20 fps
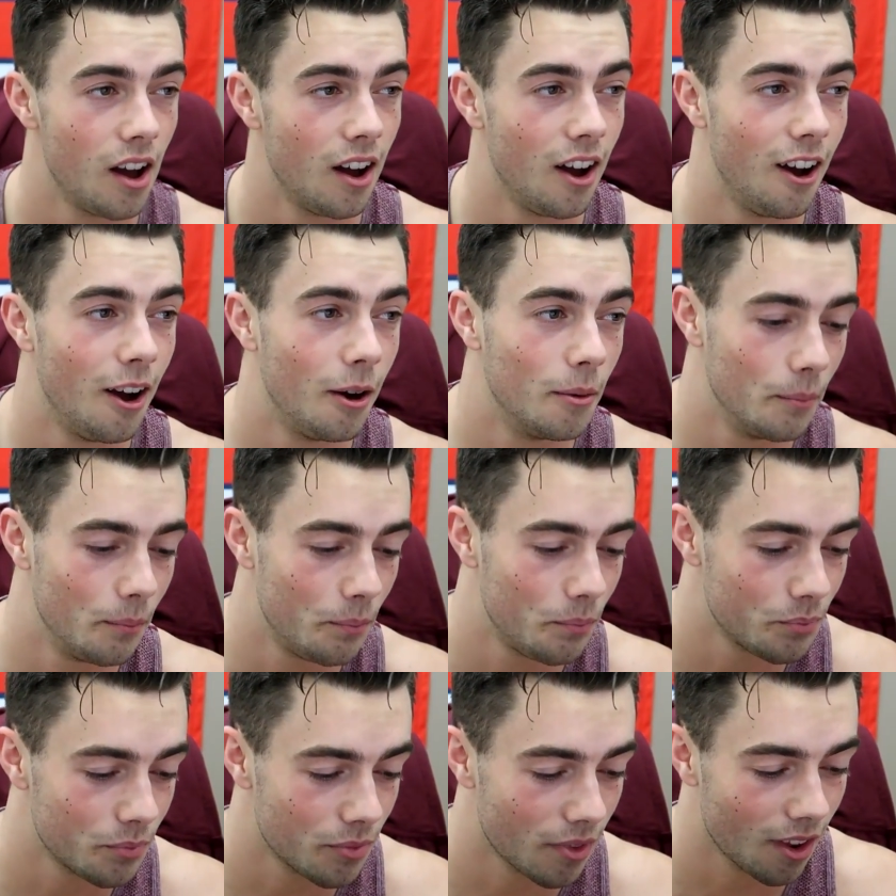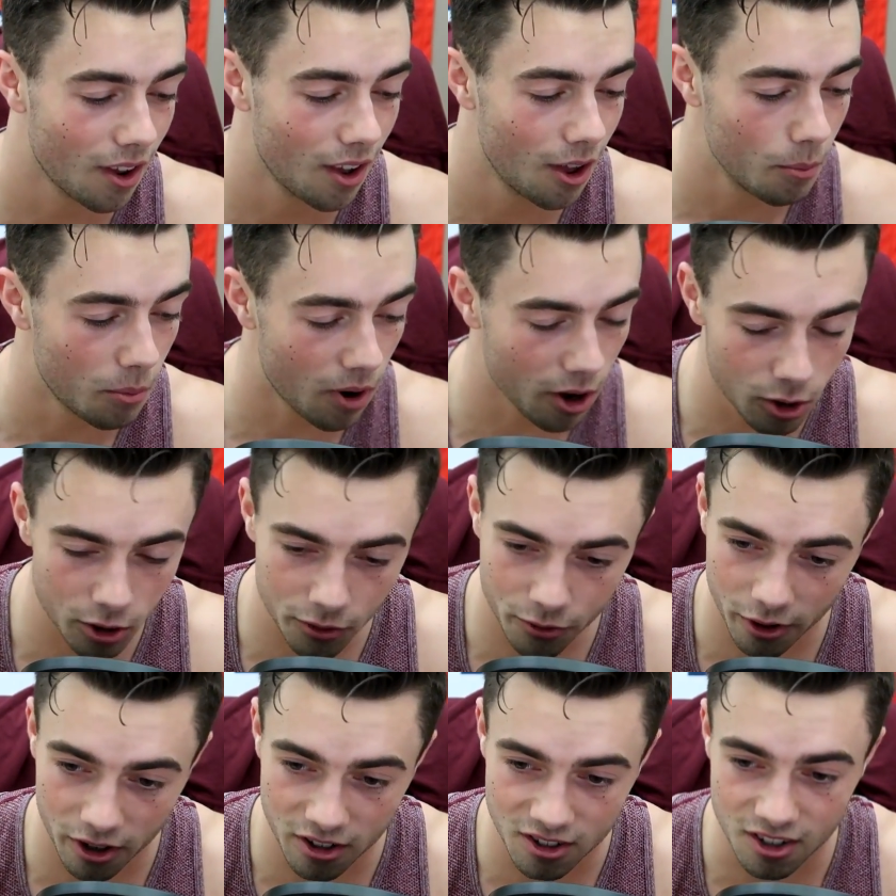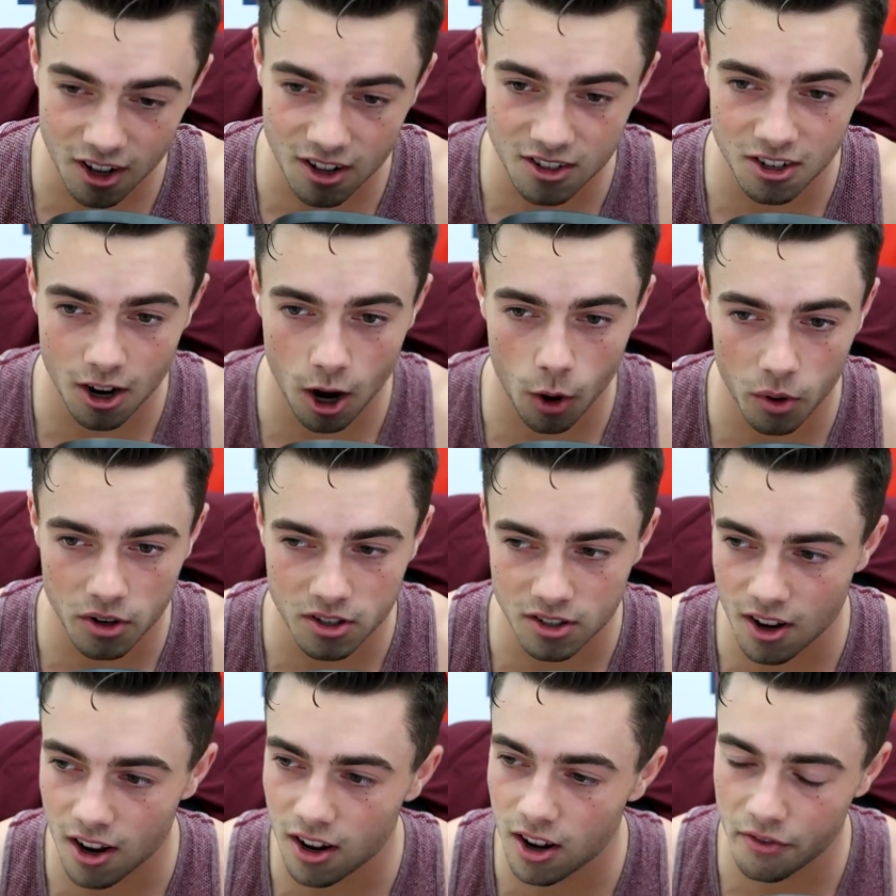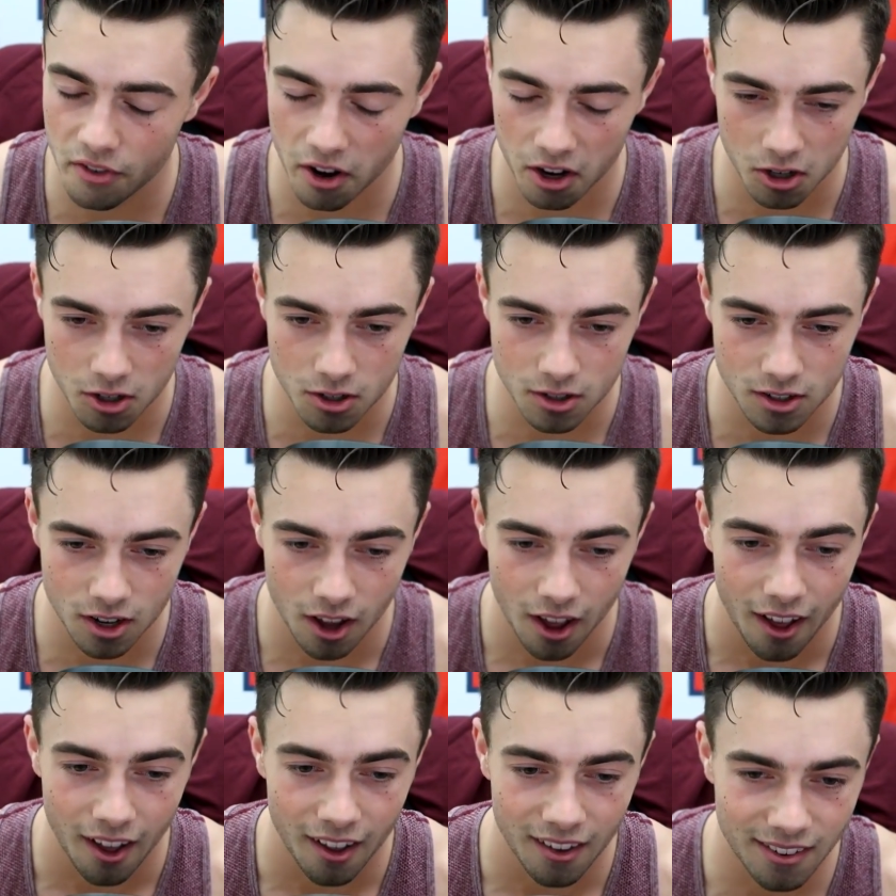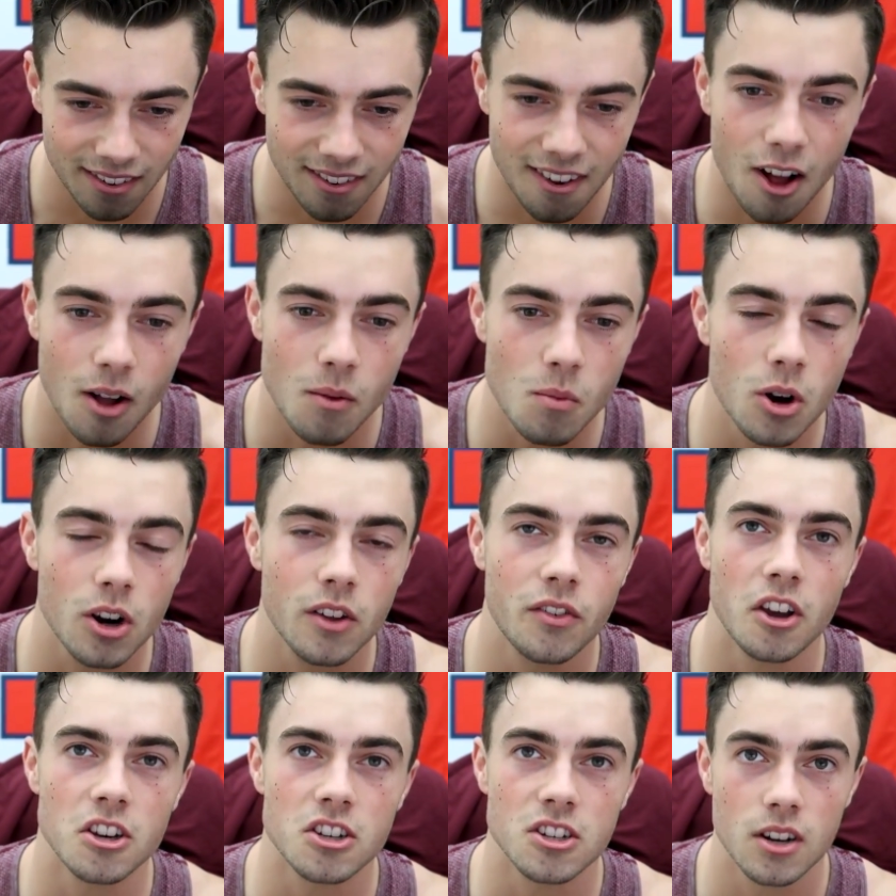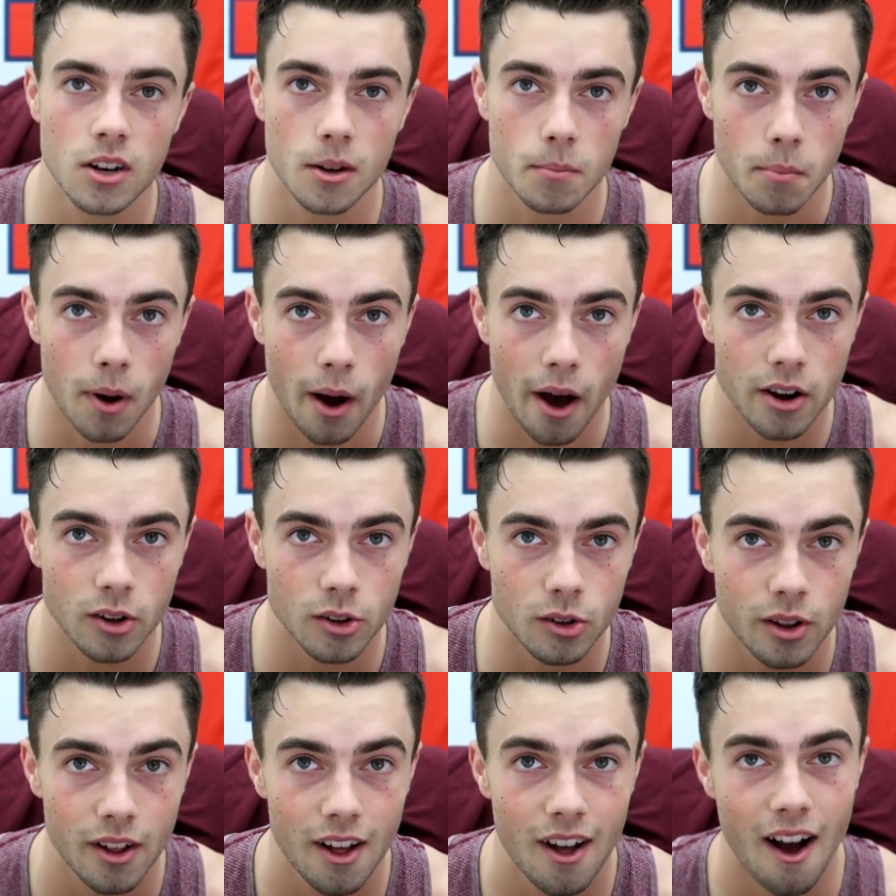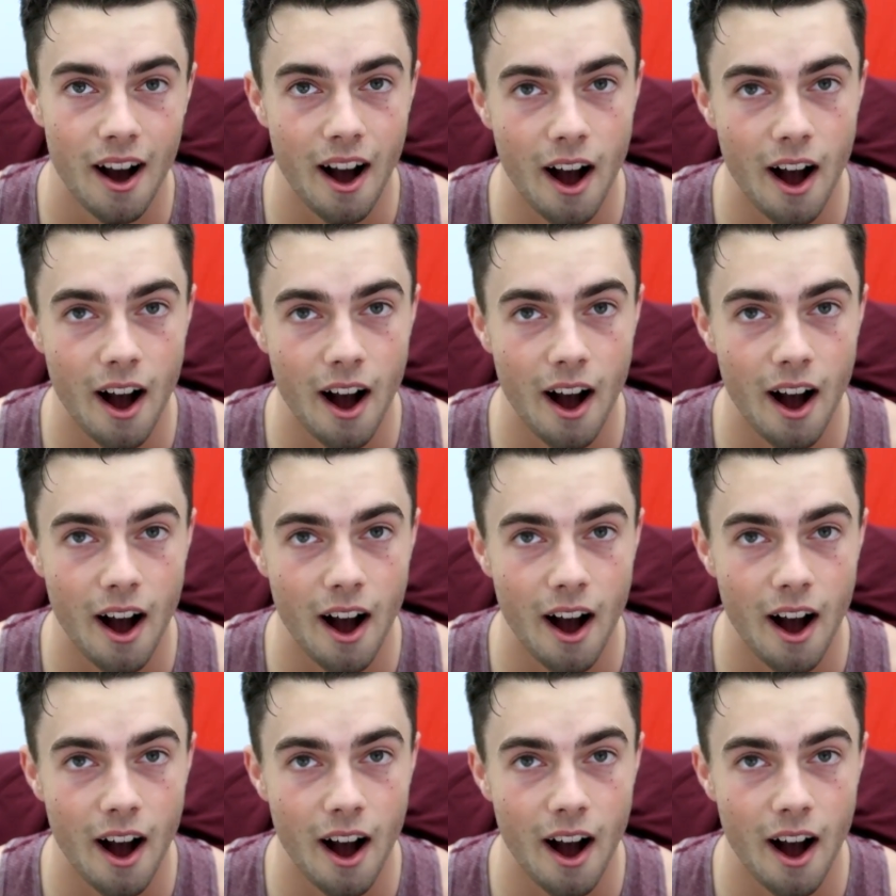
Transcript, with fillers: Um, my good friend Sensei always said, if I couldn't sell motivation in a bottle,